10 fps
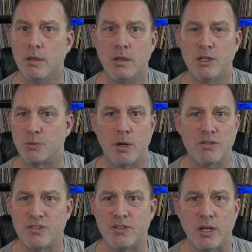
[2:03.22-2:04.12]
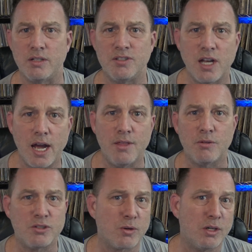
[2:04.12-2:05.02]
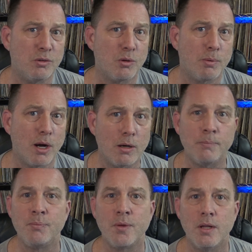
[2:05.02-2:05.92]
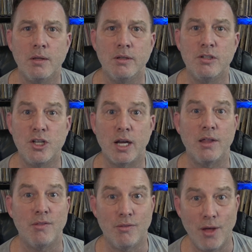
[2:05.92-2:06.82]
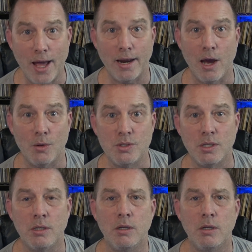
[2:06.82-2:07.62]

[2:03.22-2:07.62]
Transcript: because we're all just stuck inside and they're just trying to do their part. Check that out.